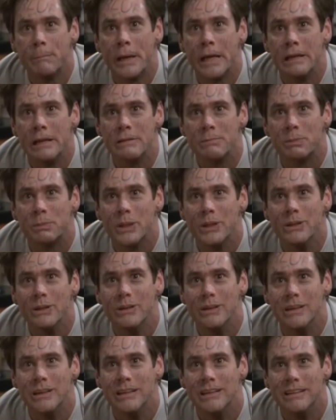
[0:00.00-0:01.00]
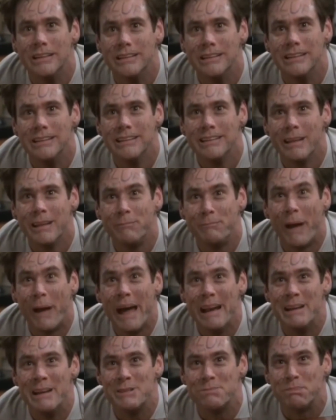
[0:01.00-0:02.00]
The pen is blue. The
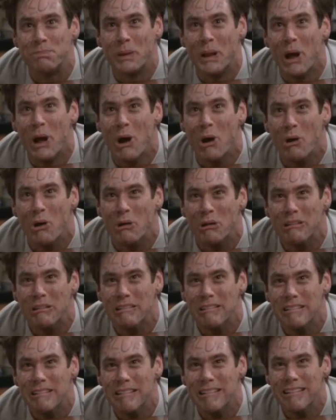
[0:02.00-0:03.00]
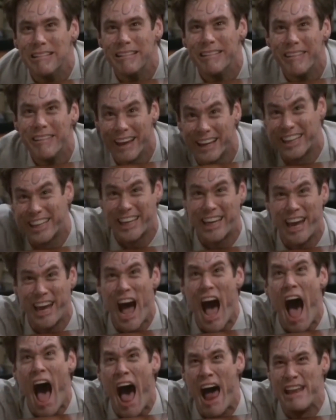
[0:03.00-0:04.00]
pen is blue! The
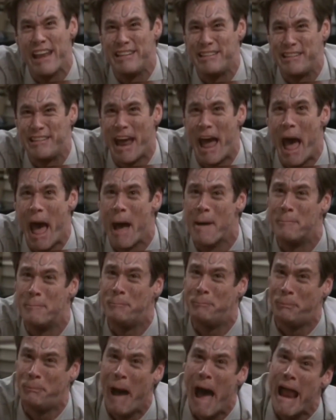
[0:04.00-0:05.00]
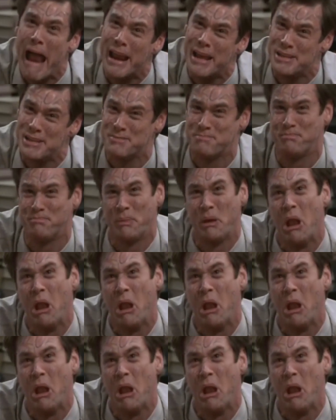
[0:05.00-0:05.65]
goddamn pen is